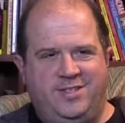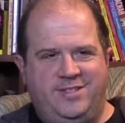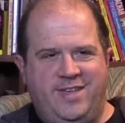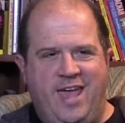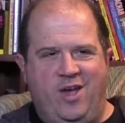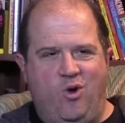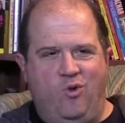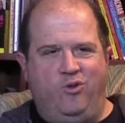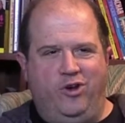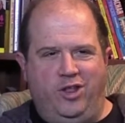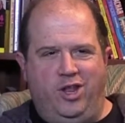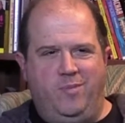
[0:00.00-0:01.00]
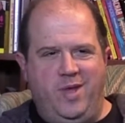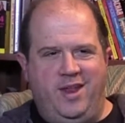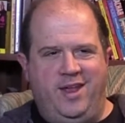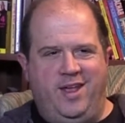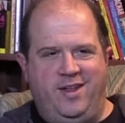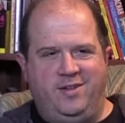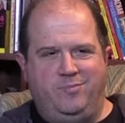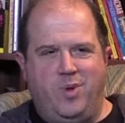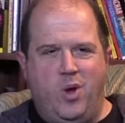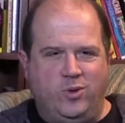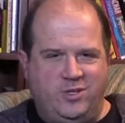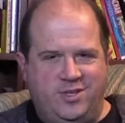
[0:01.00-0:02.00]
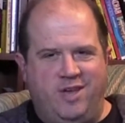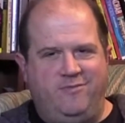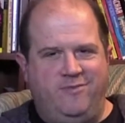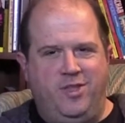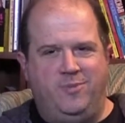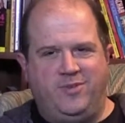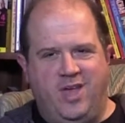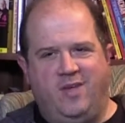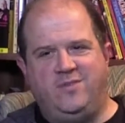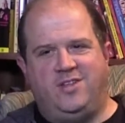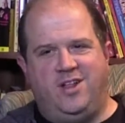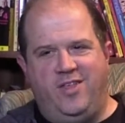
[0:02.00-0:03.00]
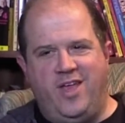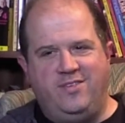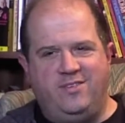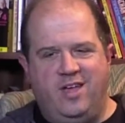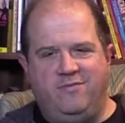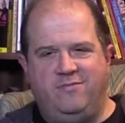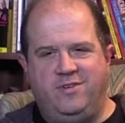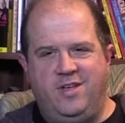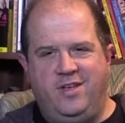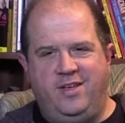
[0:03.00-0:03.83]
take over a little bit and post stuff for themselves and all that stuff,